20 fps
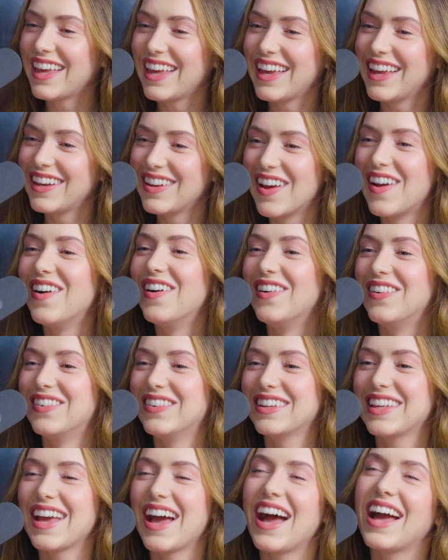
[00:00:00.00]
key, no.
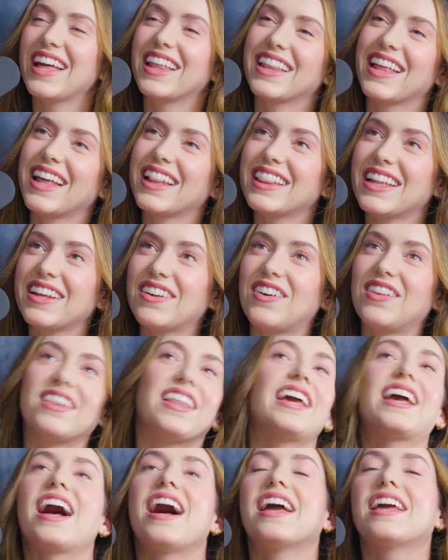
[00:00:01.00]
Yeah, I little.
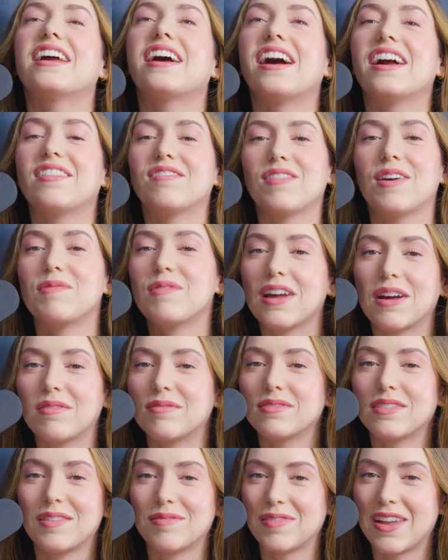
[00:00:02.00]
Like I'm
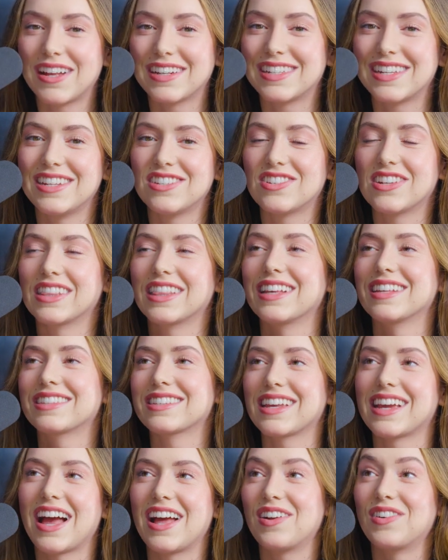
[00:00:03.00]
not teaching this.
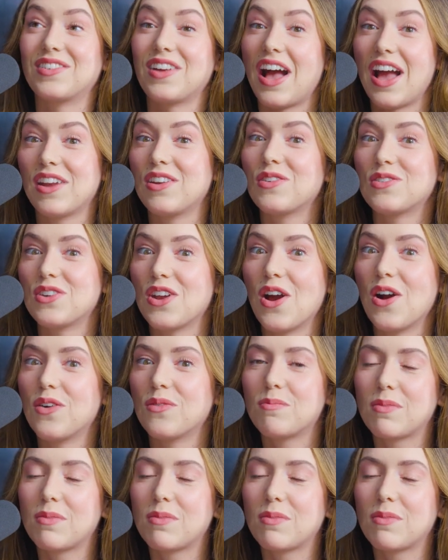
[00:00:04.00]
Like I don't know.